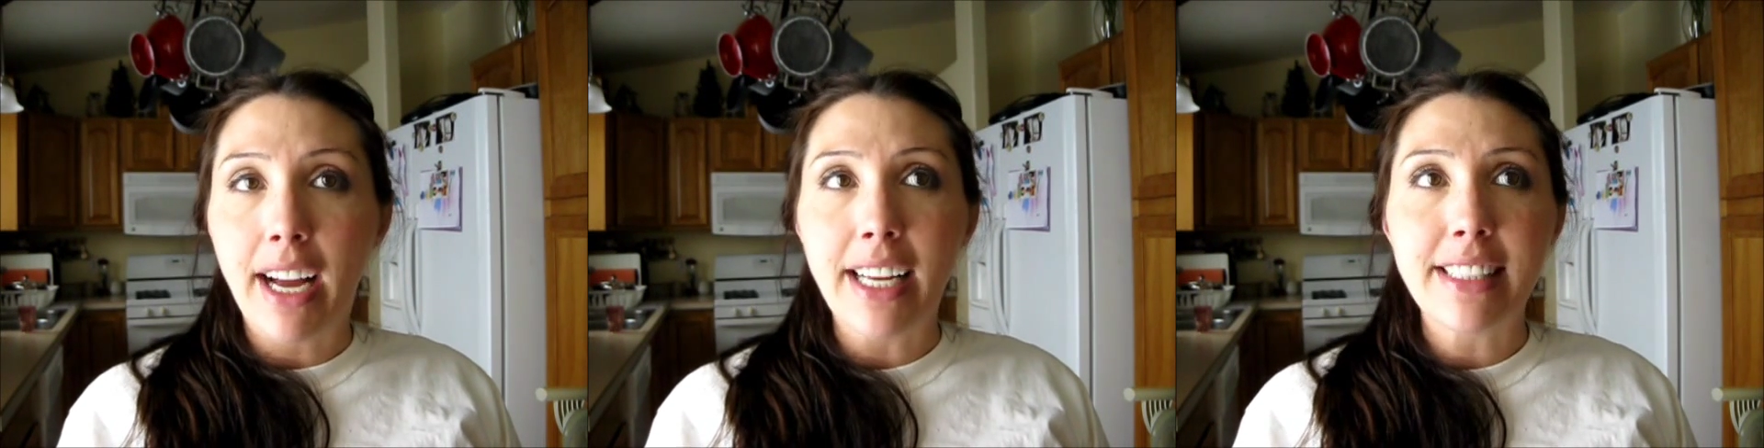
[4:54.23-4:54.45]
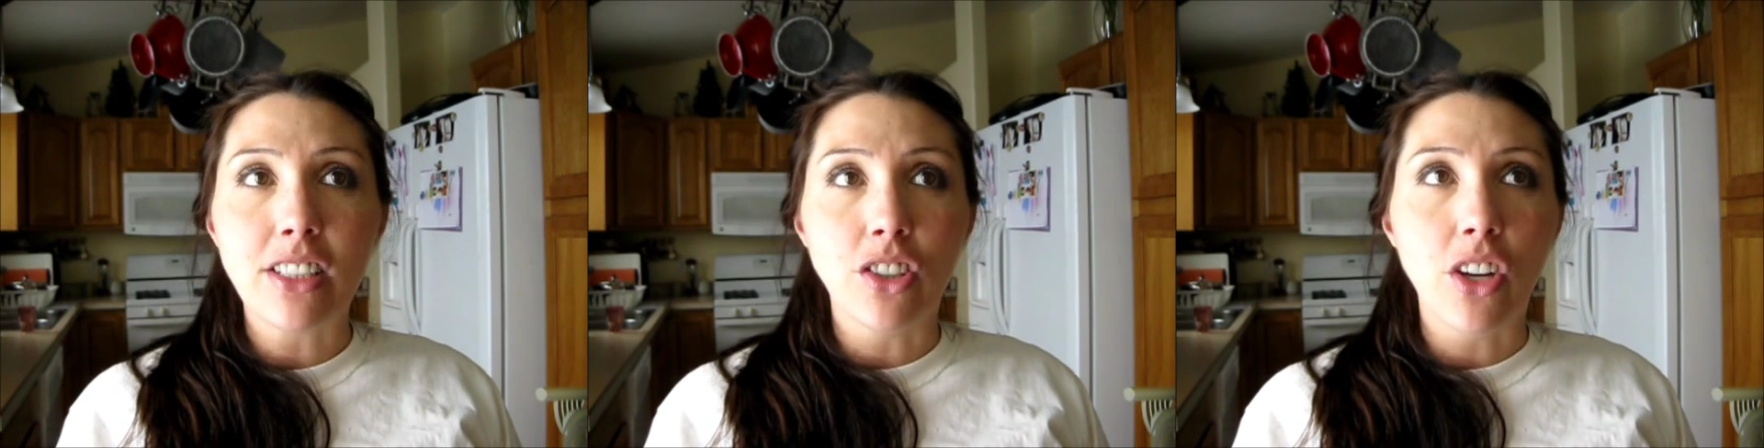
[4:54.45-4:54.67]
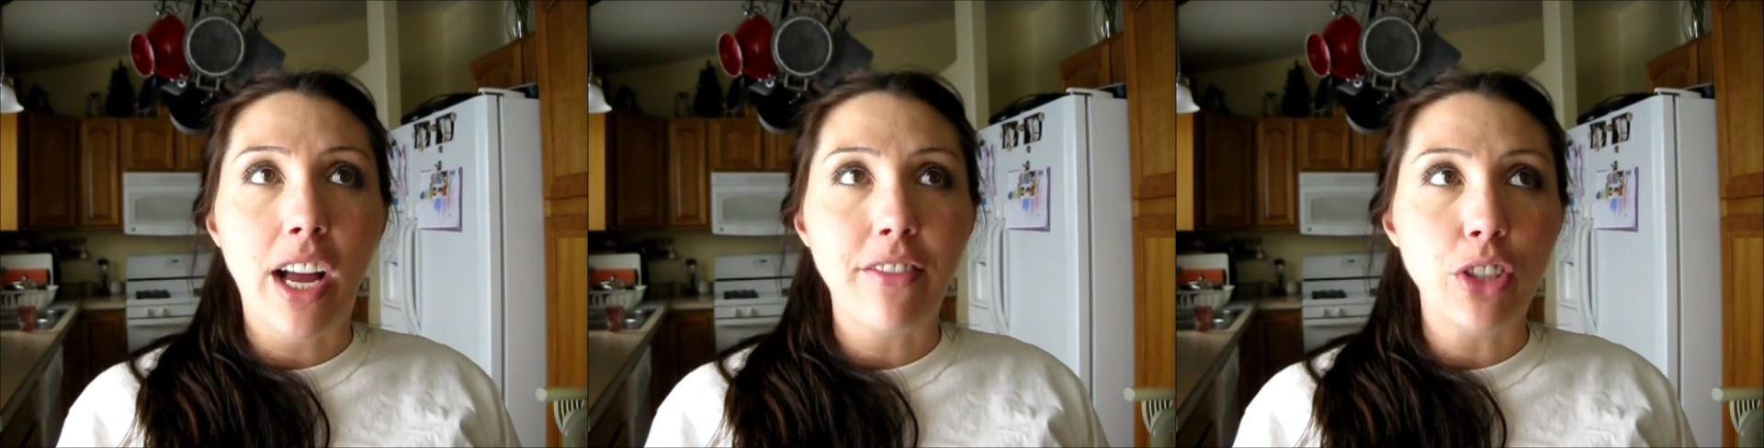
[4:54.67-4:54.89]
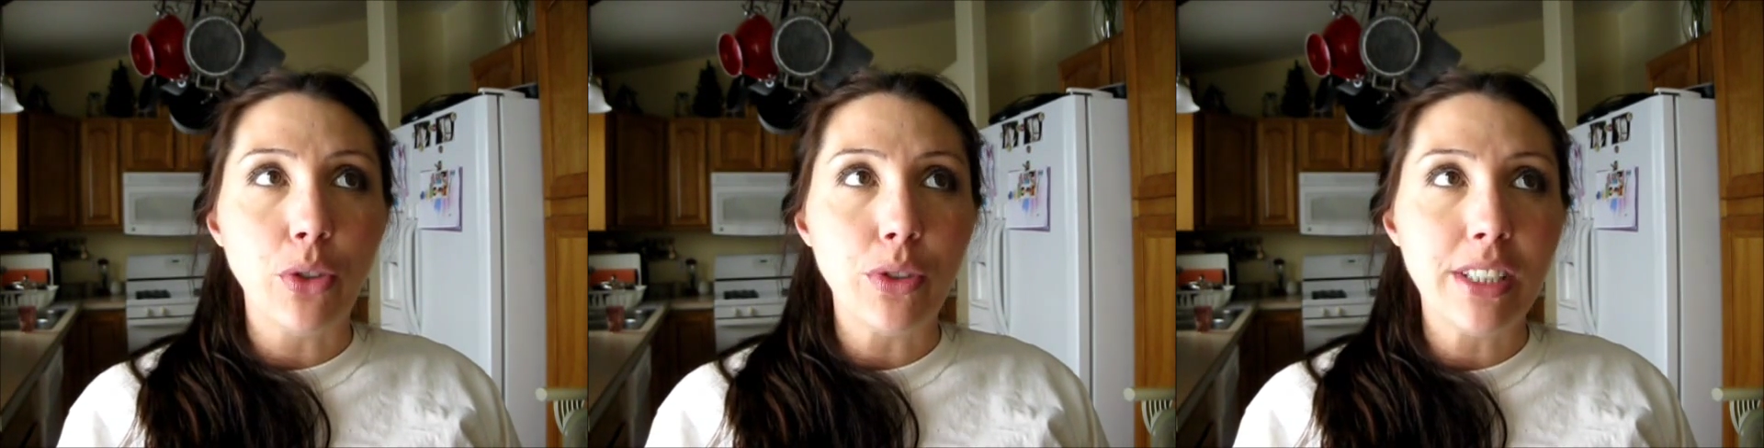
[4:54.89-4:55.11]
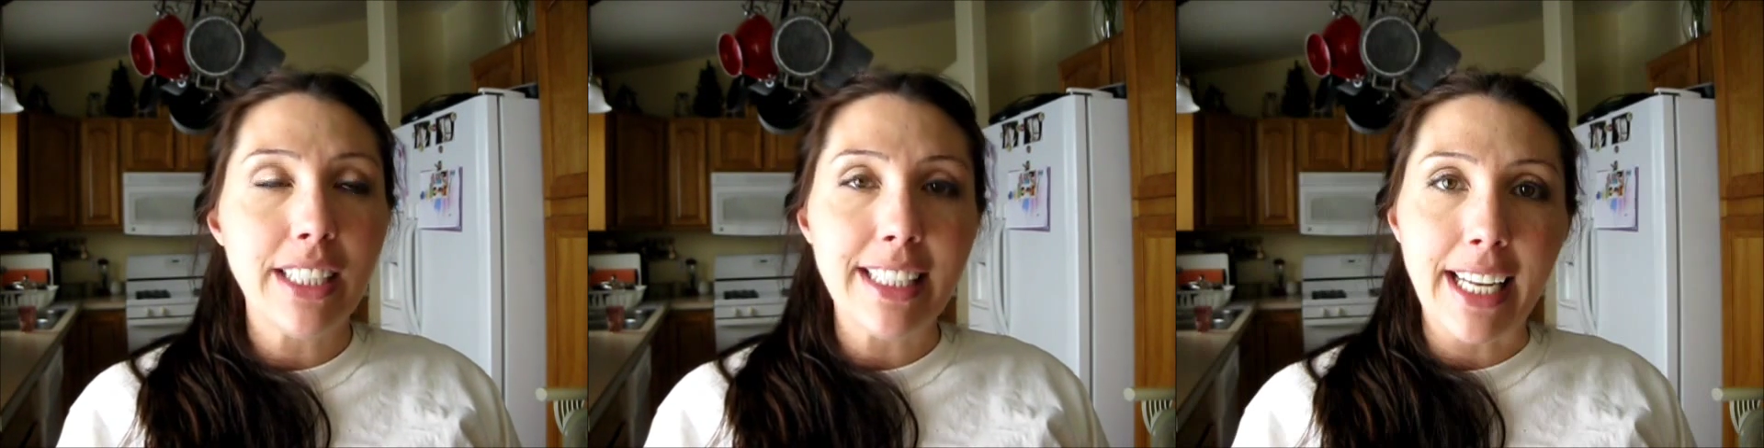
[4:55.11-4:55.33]
I still have to
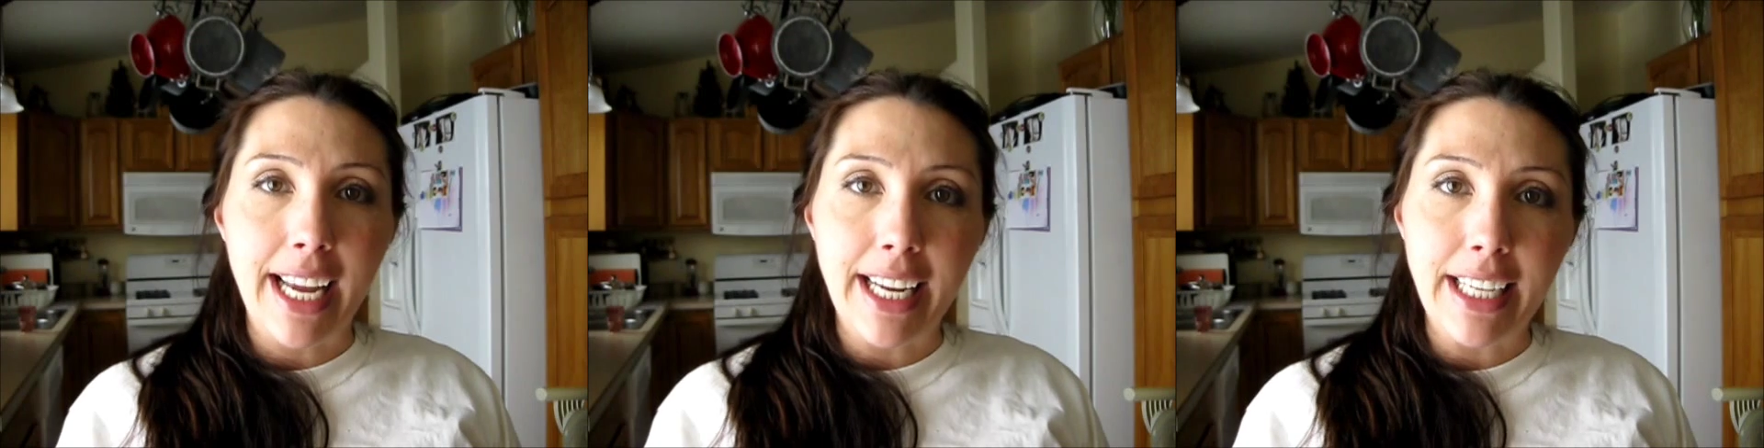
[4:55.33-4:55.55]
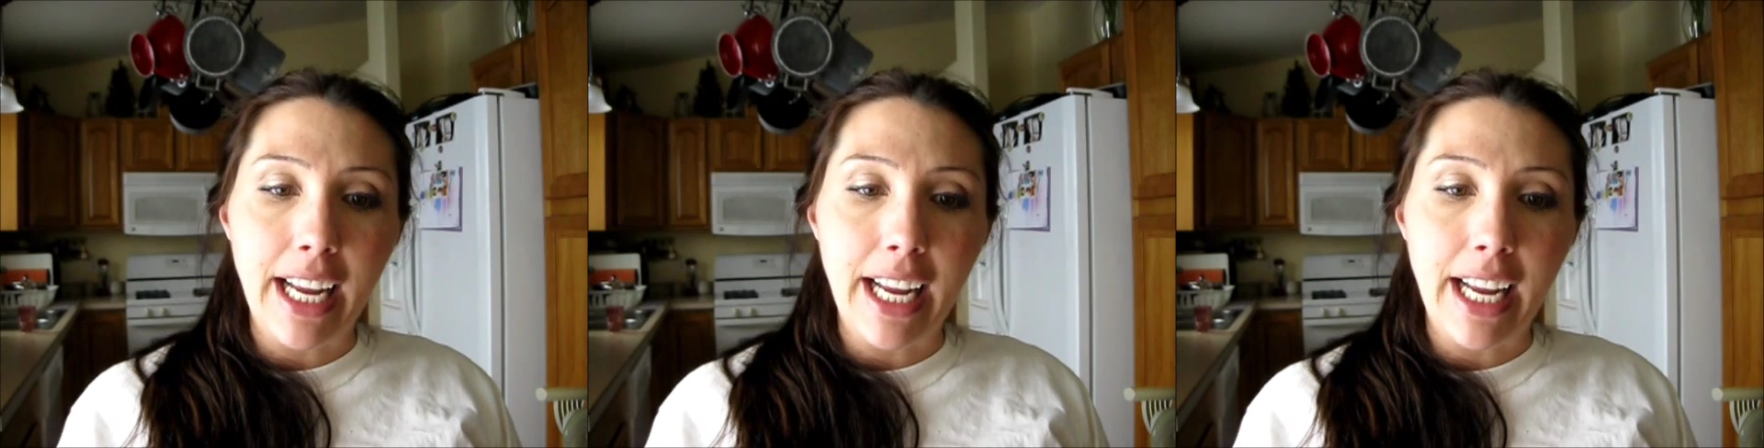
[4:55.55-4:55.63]
use it at night.